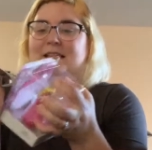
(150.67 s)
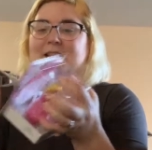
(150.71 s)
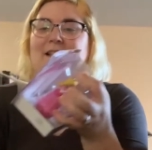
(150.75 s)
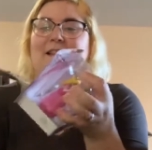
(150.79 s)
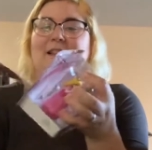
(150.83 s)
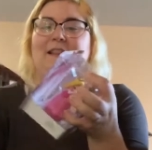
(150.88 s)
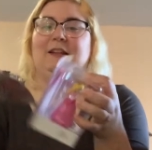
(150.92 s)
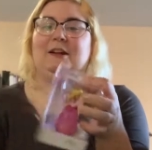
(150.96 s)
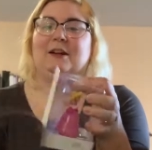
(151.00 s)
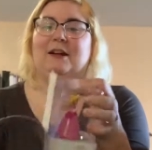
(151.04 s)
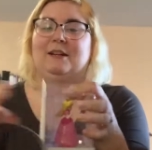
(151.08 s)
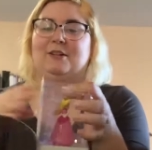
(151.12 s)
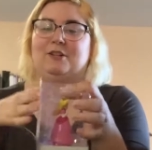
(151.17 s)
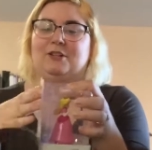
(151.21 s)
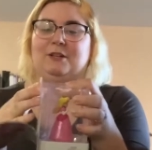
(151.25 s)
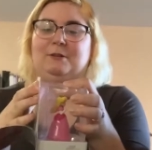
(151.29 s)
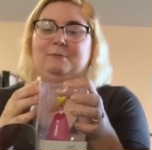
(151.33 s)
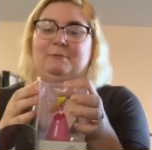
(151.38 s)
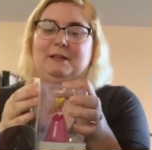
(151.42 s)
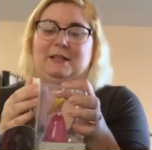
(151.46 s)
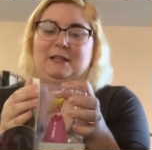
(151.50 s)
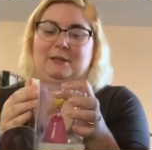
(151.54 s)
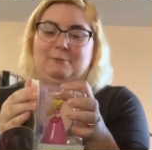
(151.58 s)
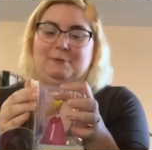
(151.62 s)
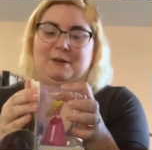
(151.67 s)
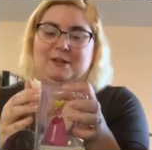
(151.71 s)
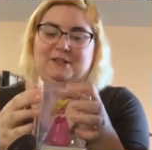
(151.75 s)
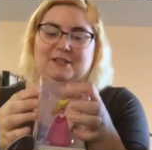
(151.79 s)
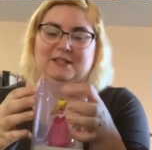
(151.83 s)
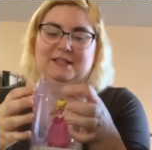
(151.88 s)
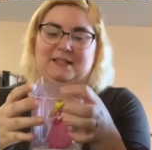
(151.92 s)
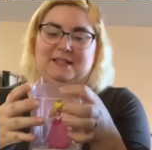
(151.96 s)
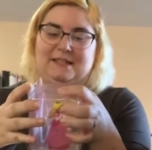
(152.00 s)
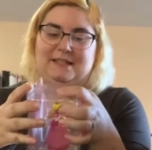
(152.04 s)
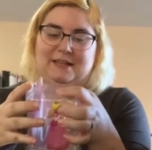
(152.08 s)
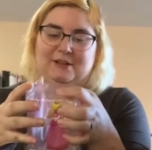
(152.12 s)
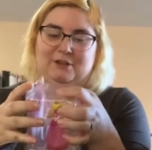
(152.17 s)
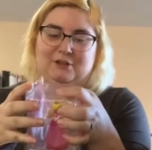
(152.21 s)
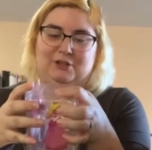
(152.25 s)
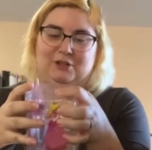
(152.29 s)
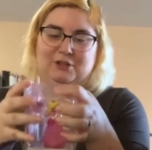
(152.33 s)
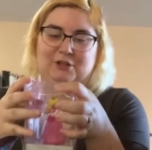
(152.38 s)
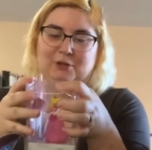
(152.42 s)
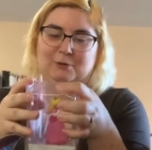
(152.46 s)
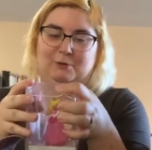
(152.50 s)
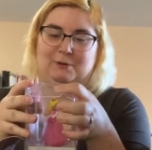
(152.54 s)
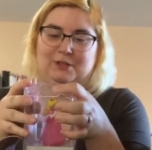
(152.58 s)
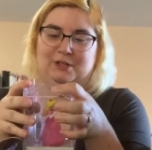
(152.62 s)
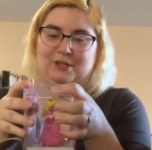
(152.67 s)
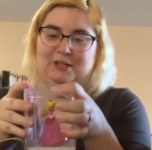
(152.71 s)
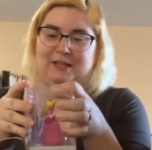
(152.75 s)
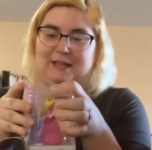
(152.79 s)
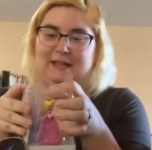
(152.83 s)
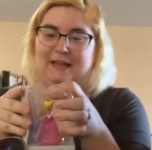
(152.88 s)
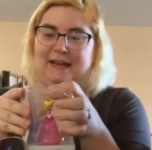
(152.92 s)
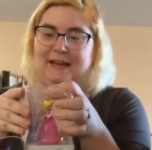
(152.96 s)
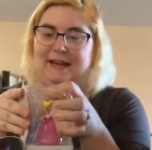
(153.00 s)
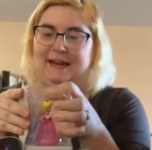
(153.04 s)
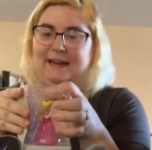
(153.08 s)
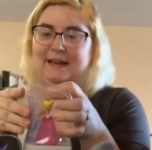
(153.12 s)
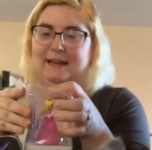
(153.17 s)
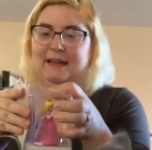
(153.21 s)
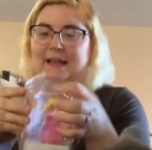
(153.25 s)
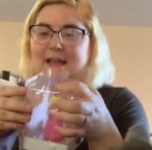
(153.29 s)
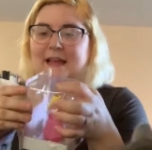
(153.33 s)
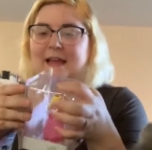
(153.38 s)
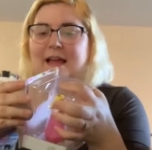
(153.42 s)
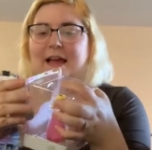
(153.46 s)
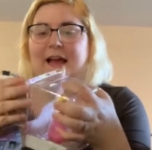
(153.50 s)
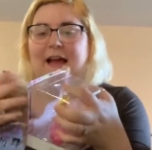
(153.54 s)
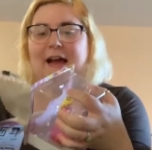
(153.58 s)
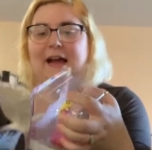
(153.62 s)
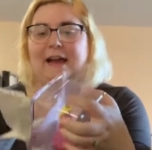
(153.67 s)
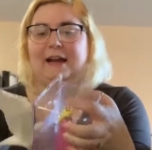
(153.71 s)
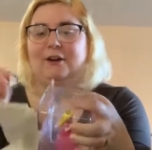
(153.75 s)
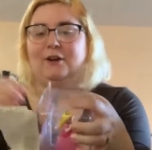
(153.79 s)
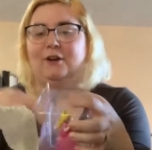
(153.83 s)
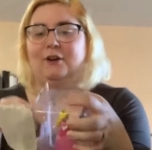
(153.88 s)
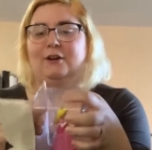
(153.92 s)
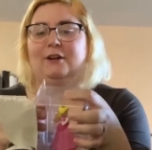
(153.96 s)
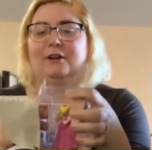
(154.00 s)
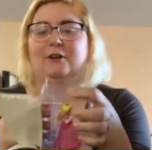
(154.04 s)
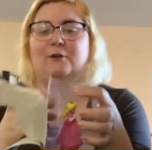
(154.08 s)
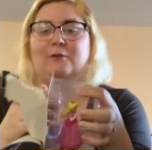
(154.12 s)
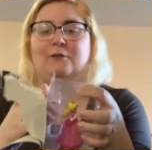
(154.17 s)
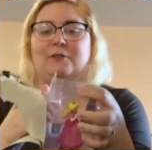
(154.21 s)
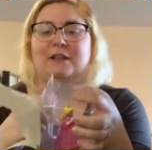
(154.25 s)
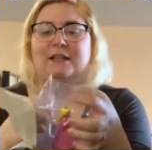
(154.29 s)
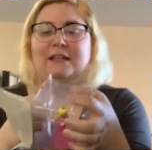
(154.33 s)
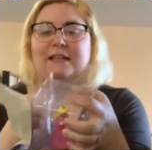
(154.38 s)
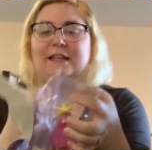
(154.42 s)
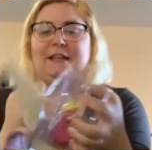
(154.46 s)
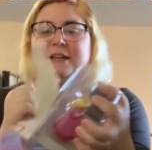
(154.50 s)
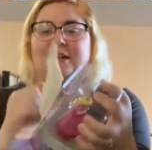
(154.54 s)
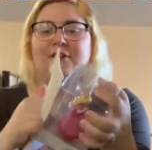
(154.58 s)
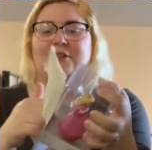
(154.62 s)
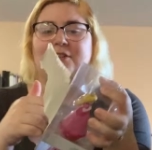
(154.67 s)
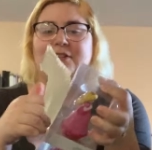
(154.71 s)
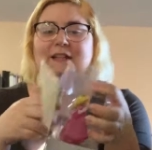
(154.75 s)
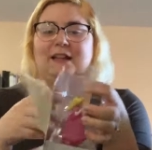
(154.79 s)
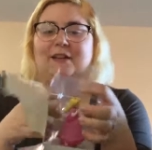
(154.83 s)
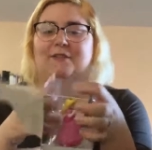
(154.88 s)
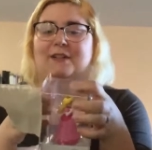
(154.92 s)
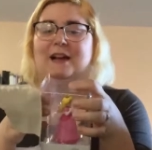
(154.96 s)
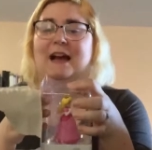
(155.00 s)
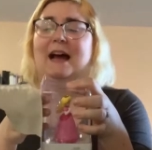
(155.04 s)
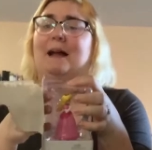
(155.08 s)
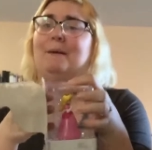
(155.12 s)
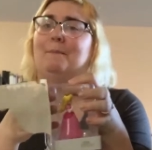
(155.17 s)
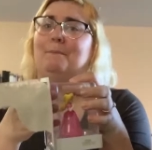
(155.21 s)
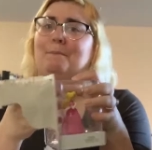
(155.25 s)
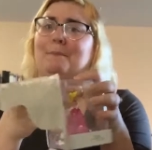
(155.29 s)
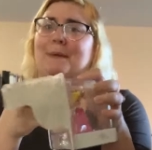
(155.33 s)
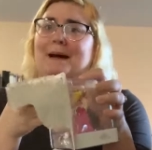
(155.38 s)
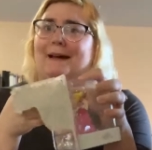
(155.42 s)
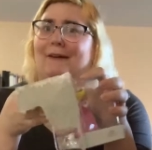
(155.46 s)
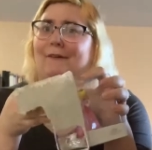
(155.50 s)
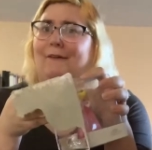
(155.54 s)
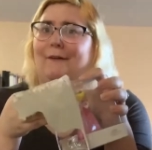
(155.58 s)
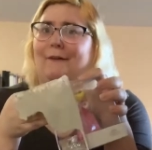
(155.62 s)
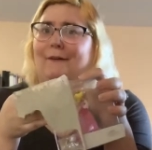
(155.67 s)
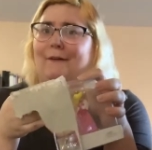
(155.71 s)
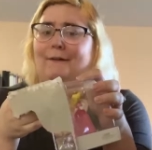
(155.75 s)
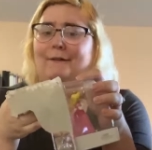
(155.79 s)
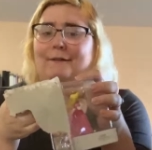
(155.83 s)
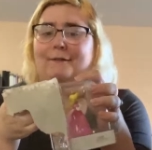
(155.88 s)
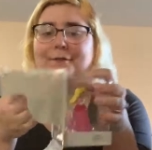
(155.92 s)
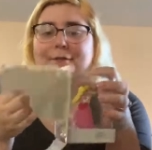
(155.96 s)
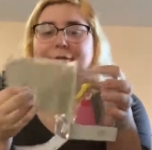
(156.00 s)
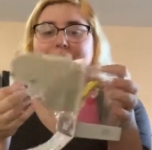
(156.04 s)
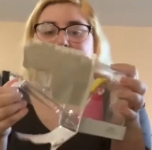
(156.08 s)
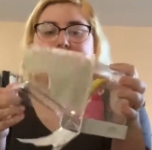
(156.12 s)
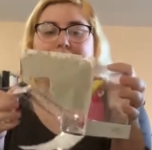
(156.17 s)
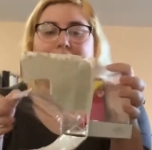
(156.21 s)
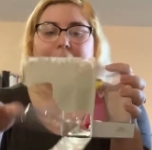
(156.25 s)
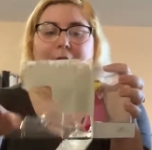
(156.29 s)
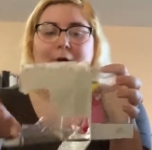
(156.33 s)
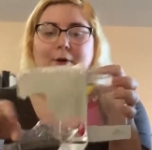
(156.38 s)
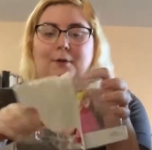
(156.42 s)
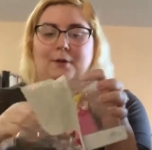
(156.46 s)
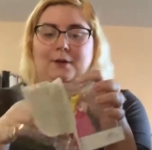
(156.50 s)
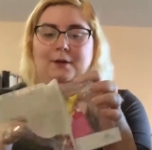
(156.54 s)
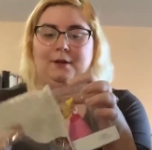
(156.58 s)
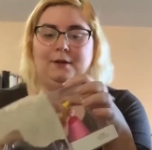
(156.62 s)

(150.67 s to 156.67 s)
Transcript: And they're actually really well detailed too, which I like. I heard over the years they've gotten better, so